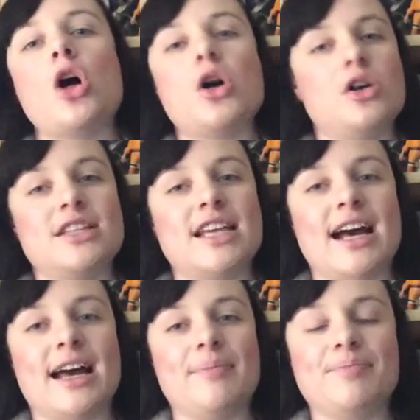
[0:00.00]
all the
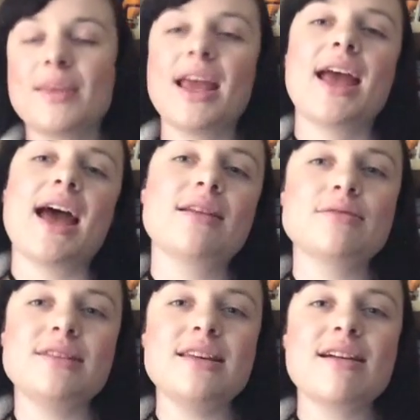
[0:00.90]
time. And I'll
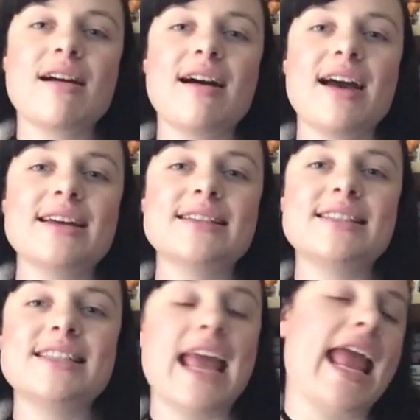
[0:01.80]
see you
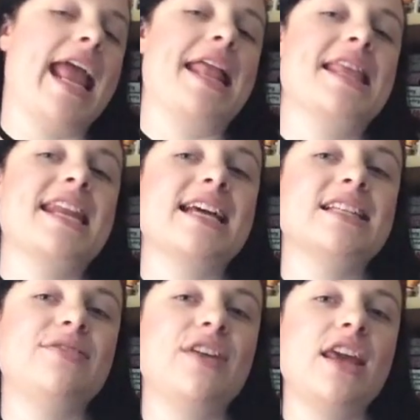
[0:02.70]
guys in the
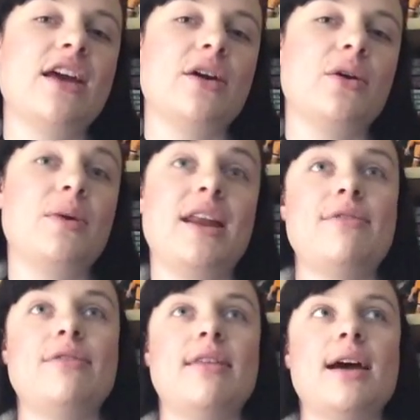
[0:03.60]
next video,
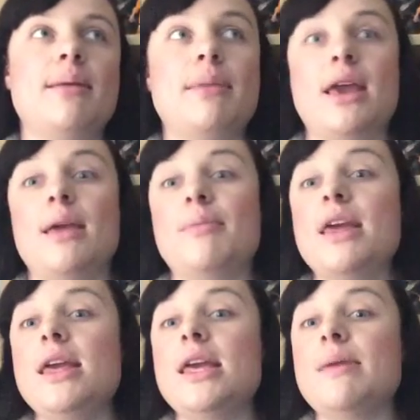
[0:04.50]
whenever that may
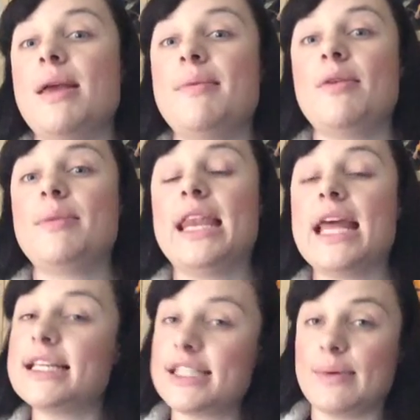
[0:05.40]
be. Maybe it'll be
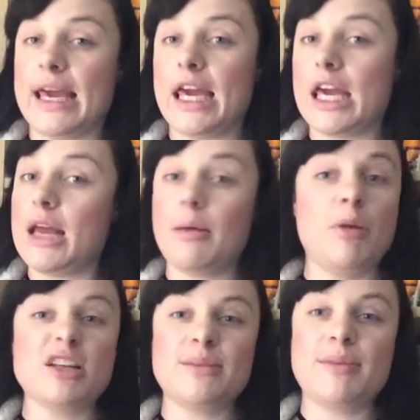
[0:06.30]
next week.
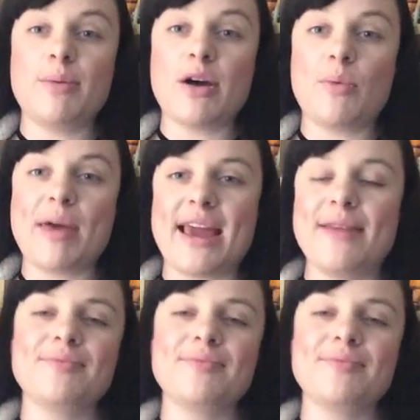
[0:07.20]
Possibly will be.